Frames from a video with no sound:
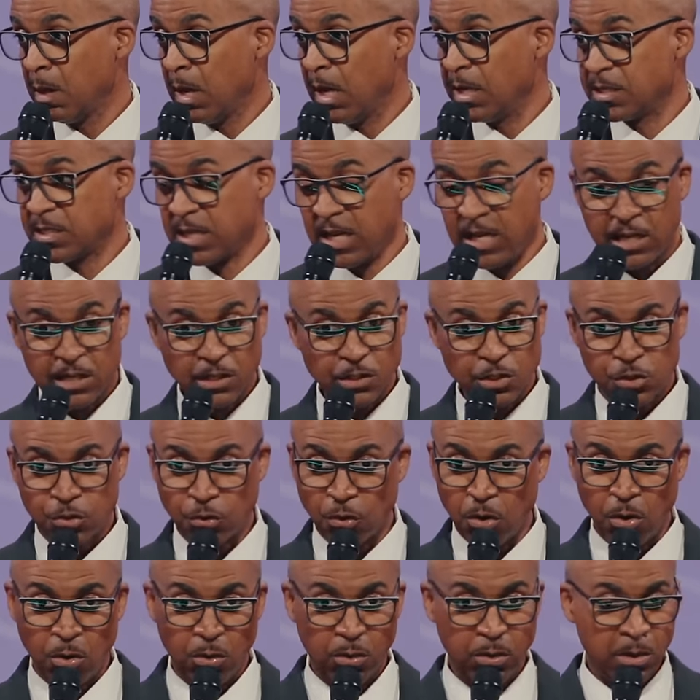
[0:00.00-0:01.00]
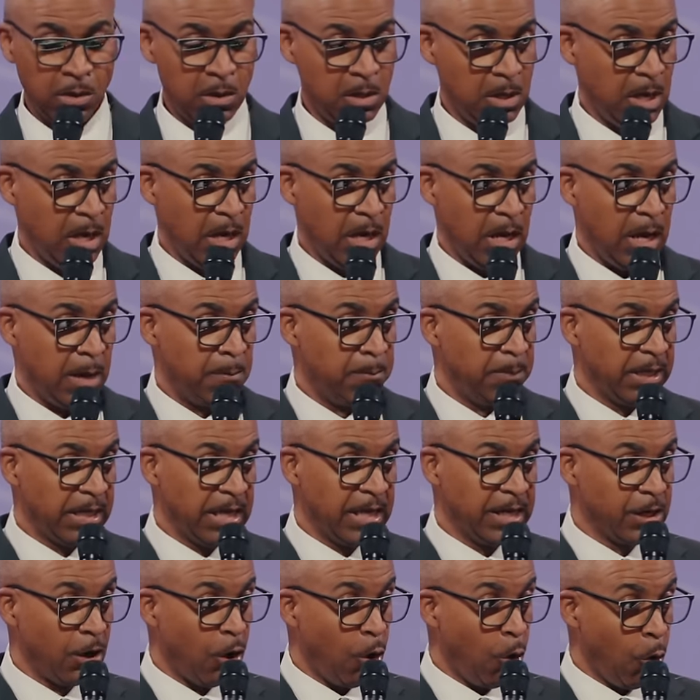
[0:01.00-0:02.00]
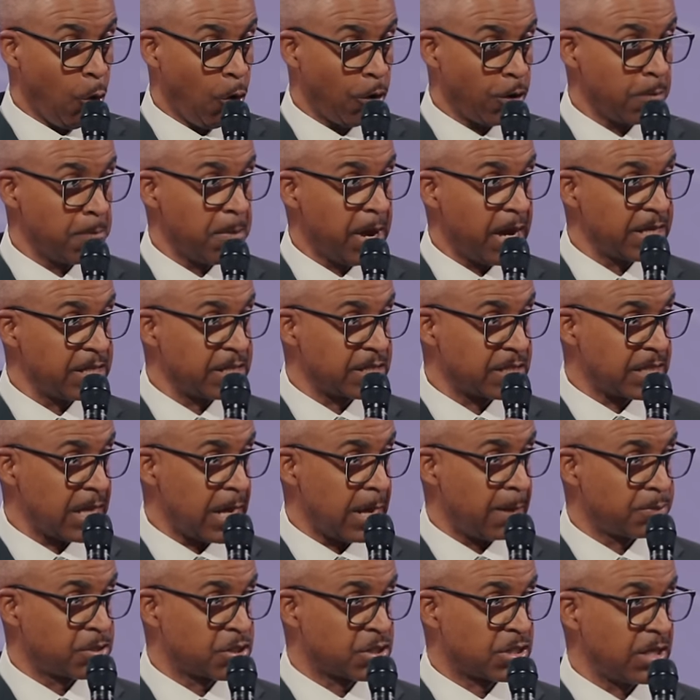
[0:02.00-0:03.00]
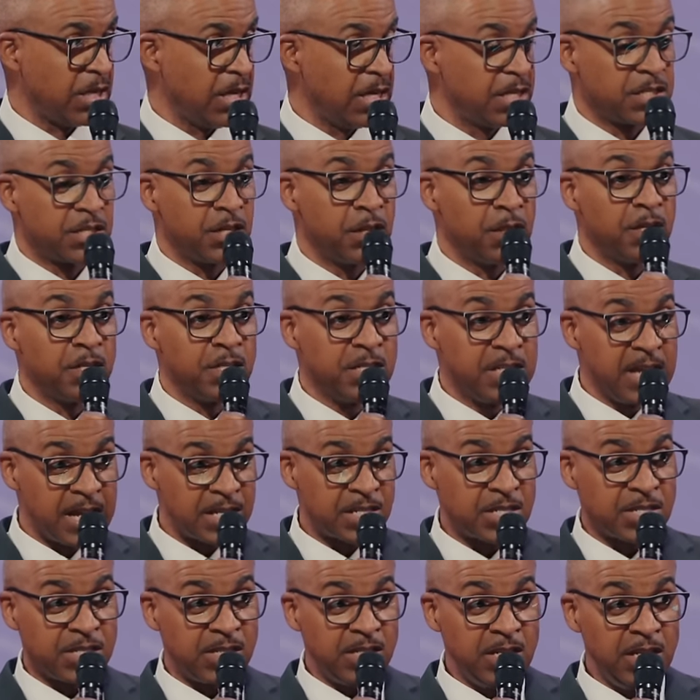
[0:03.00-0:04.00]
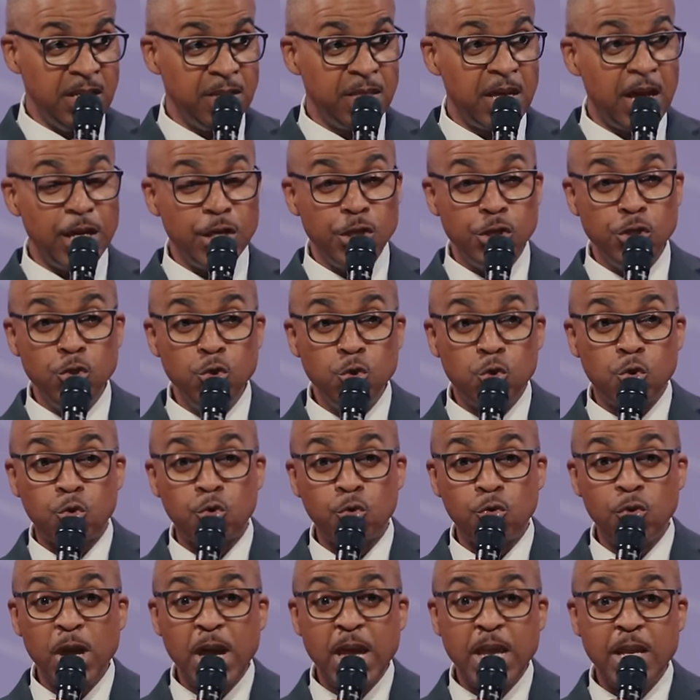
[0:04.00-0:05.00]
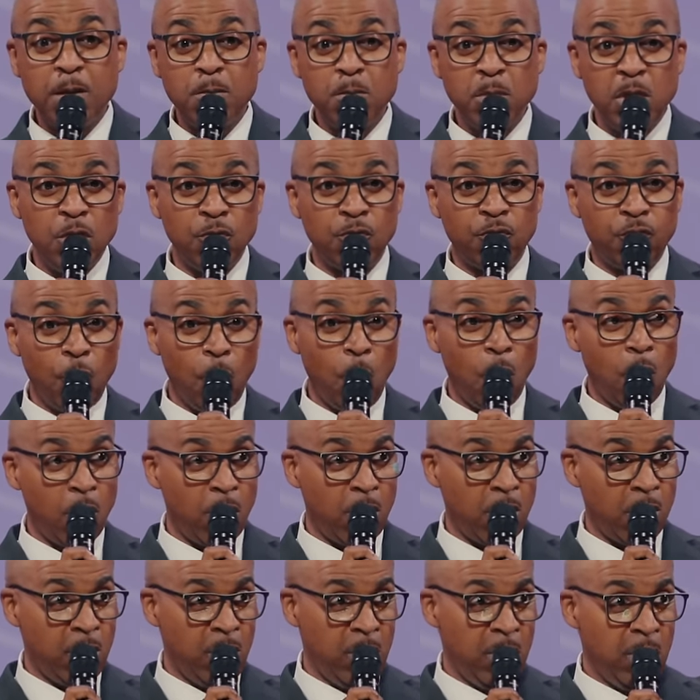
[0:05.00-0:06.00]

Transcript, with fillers: and take control and begin to order my steps into the destiny that you created me for